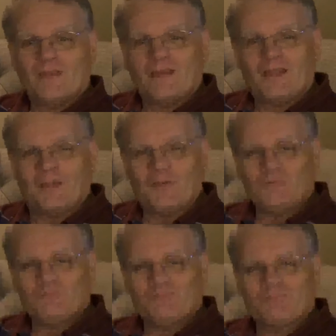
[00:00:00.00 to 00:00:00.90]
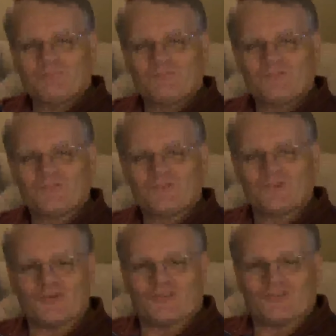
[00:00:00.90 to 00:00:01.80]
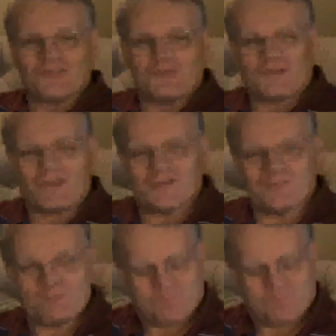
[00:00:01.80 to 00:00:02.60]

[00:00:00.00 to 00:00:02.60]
Hello, it's good to see you again.